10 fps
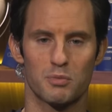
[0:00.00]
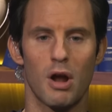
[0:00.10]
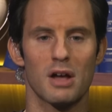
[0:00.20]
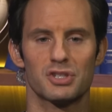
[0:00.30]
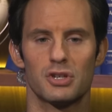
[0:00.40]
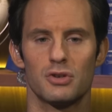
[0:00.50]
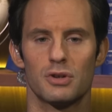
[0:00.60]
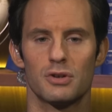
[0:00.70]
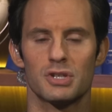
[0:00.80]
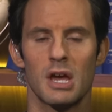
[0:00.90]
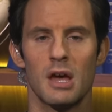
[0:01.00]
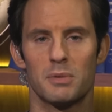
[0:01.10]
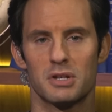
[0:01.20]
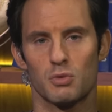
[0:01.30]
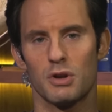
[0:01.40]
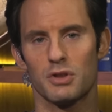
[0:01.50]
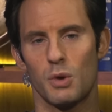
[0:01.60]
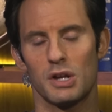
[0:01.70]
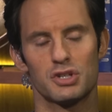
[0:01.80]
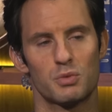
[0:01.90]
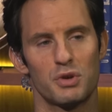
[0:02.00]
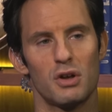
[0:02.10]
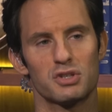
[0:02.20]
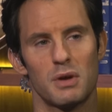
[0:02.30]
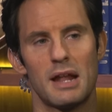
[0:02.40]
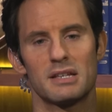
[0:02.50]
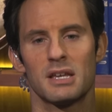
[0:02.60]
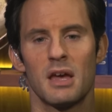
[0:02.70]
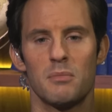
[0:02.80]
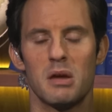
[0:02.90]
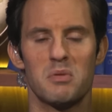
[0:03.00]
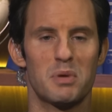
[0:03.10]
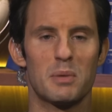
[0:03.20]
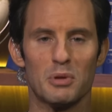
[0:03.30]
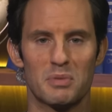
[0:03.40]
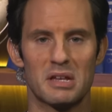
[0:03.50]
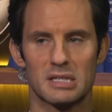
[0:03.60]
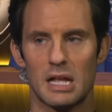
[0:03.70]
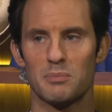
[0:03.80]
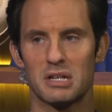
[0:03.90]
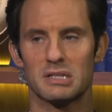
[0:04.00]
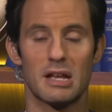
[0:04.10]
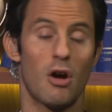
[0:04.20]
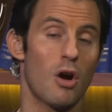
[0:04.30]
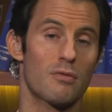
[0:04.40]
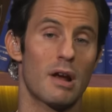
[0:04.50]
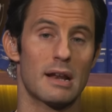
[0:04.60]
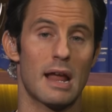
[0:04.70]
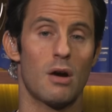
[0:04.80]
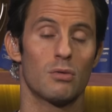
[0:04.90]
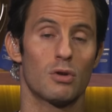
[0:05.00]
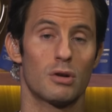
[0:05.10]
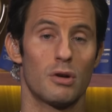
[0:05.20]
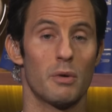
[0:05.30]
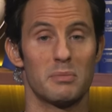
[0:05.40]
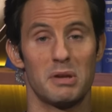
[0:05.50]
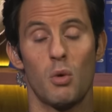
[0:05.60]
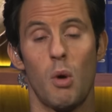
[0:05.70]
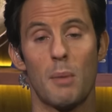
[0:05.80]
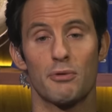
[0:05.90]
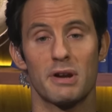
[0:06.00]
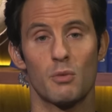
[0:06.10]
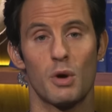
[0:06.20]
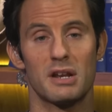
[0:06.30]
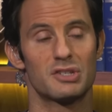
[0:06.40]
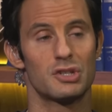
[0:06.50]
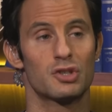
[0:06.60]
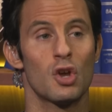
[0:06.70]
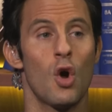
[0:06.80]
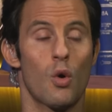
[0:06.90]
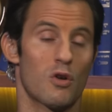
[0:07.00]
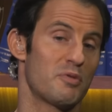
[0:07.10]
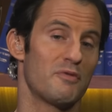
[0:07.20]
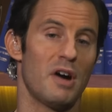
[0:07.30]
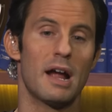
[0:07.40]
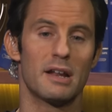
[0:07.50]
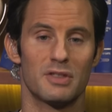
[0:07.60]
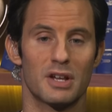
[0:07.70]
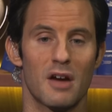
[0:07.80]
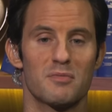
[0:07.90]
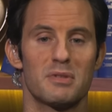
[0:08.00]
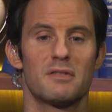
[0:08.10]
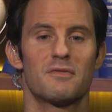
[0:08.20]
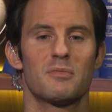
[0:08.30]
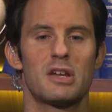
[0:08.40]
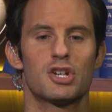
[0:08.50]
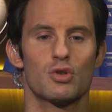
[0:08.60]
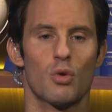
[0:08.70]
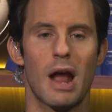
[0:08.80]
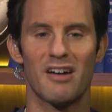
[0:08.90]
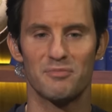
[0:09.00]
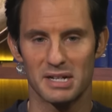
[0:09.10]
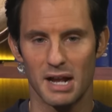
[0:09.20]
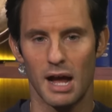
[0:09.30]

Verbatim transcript: with prosecutors? Because one of the questions we also had is maybe people are being silent because they are right now going to be cooperating witnesses, or have provided the government information, or have been